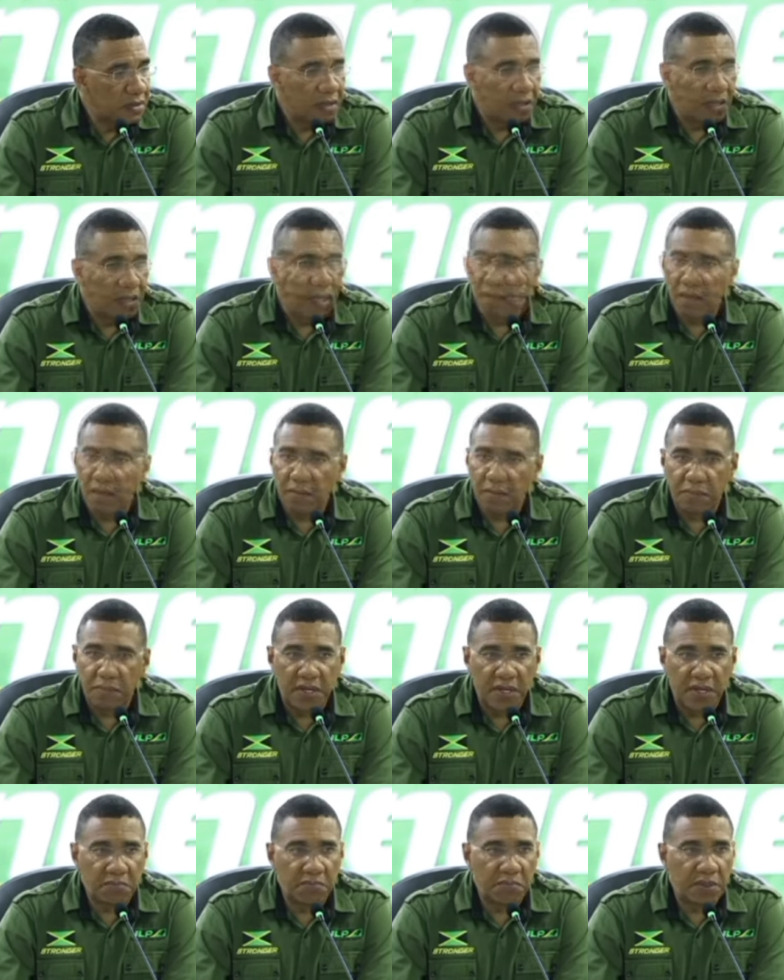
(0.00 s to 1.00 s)
The
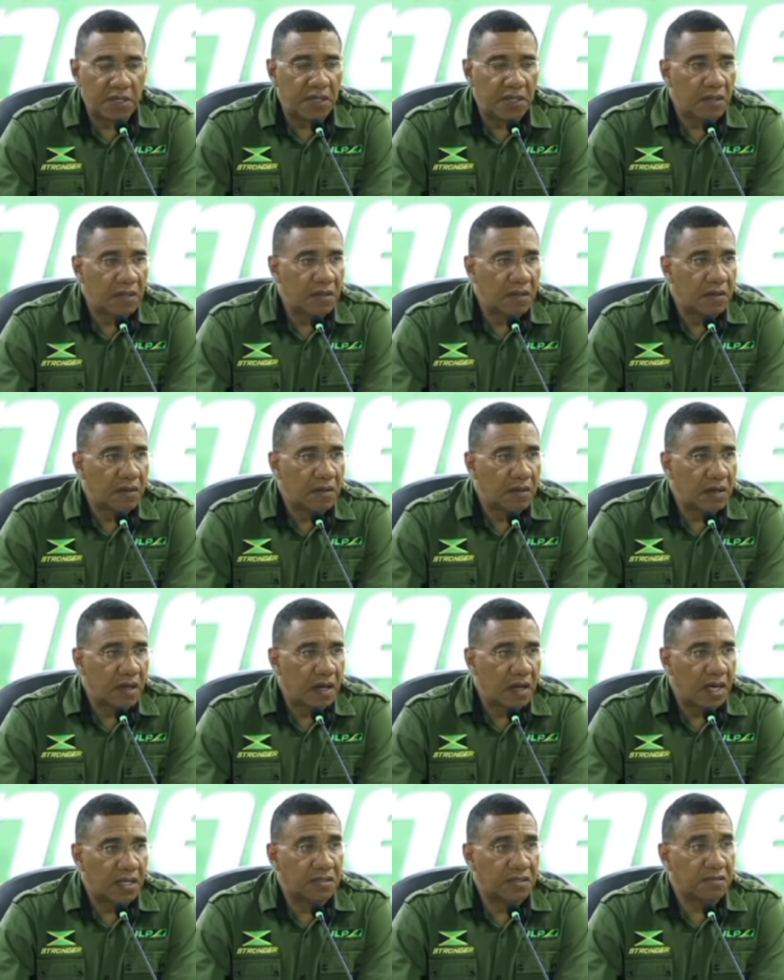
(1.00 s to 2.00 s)
PNP
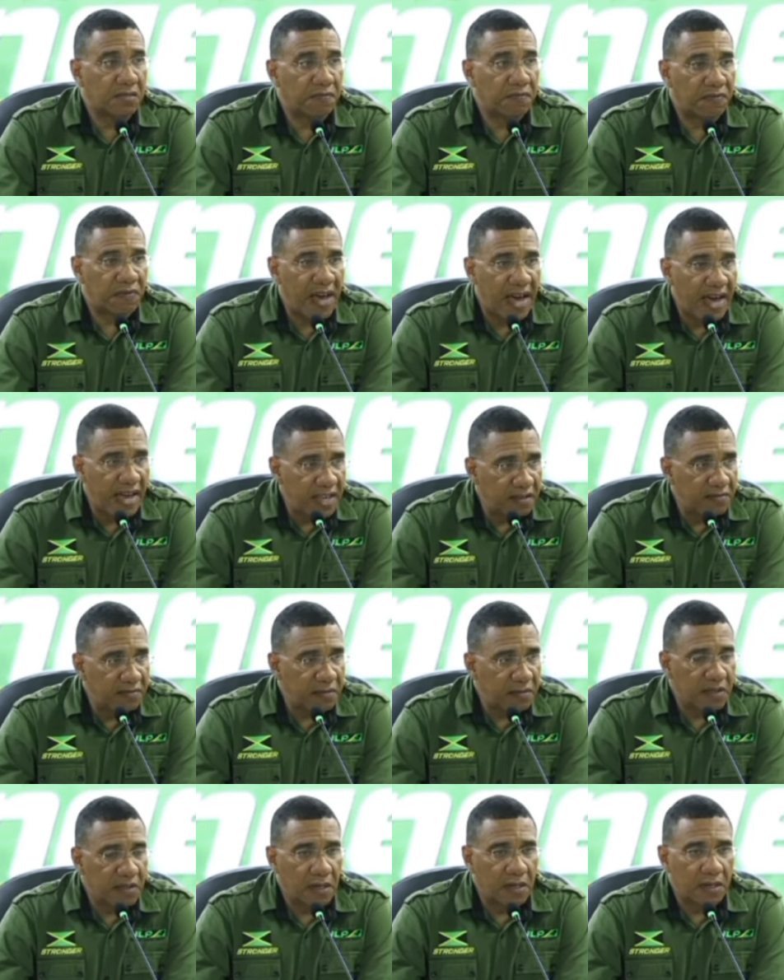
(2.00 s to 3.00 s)
has five
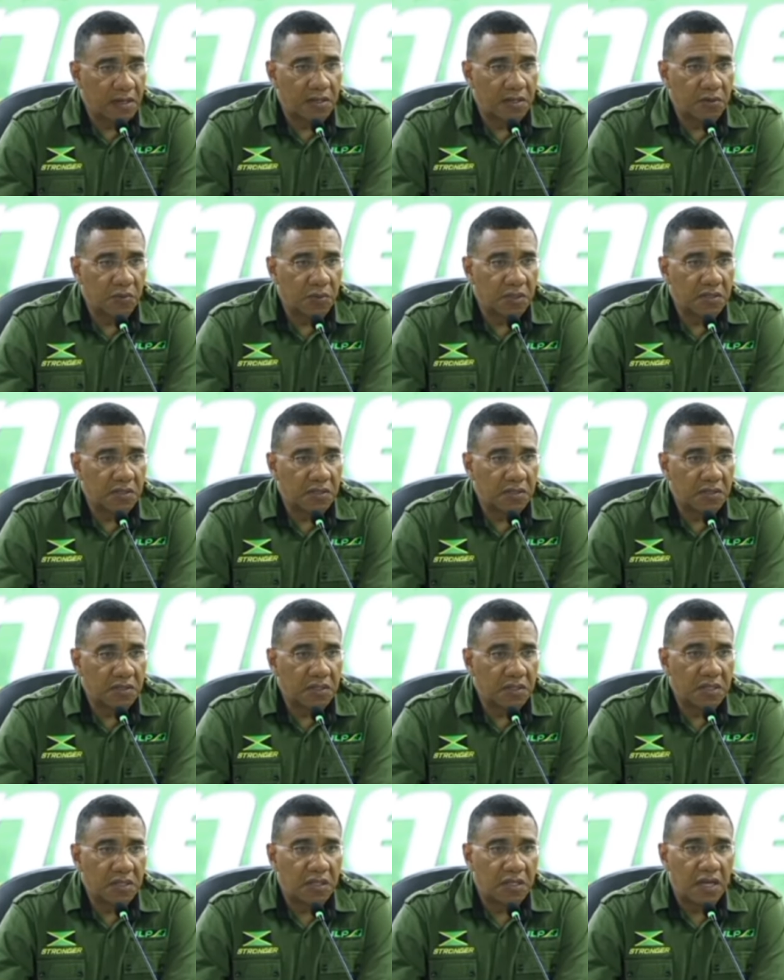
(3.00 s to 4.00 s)
clear wins,
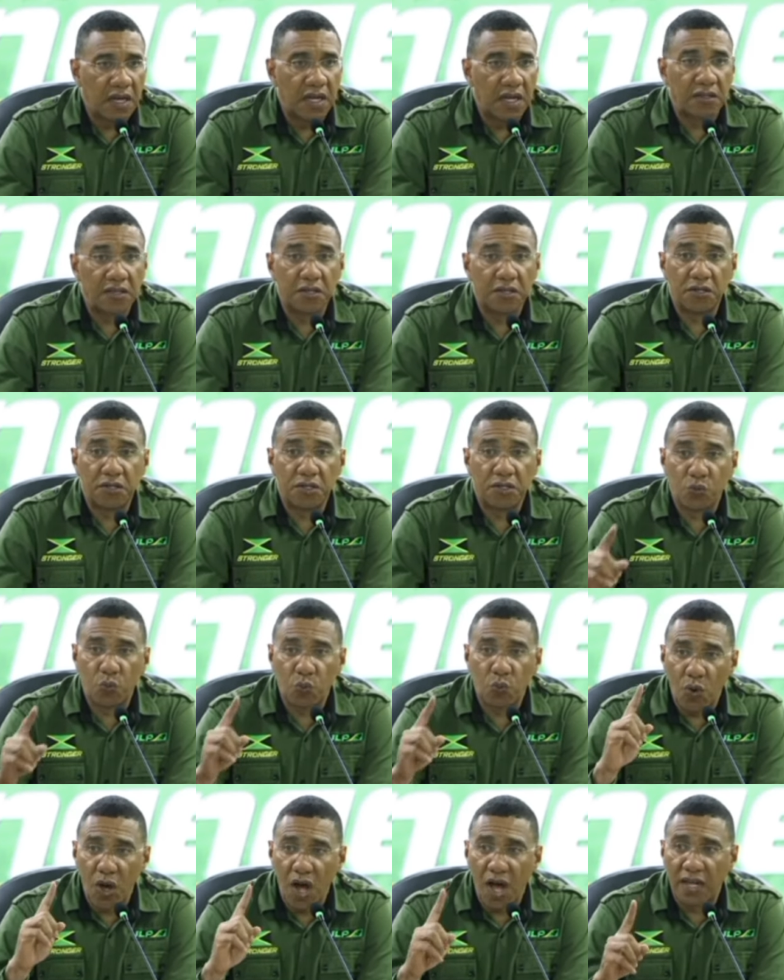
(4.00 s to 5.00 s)
and there is
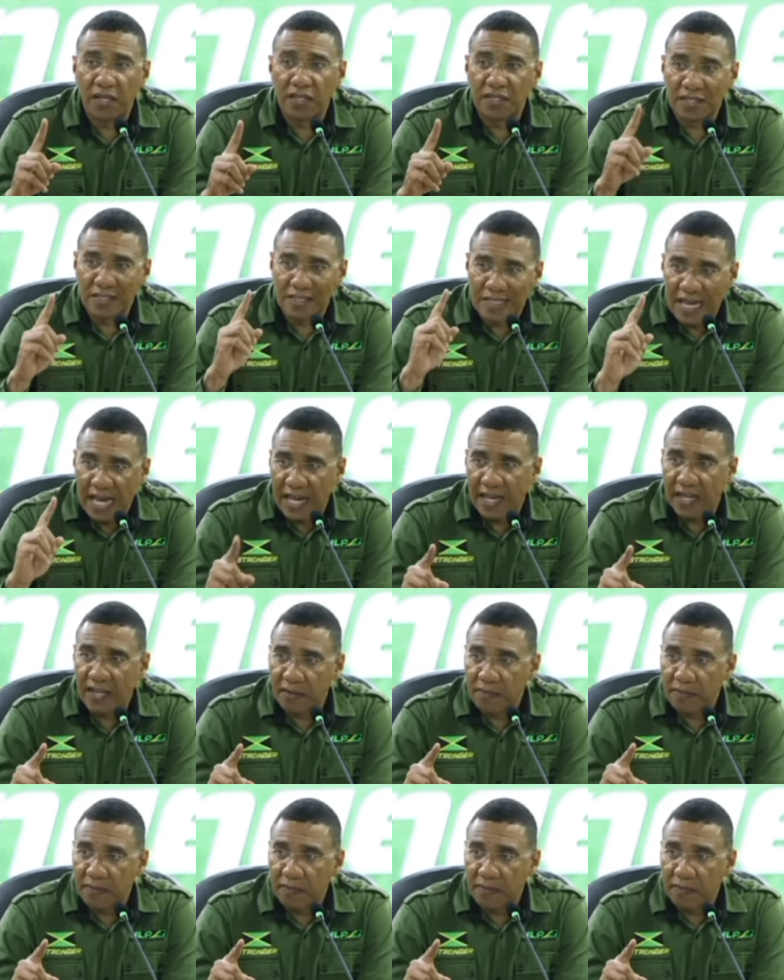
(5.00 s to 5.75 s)
one tie.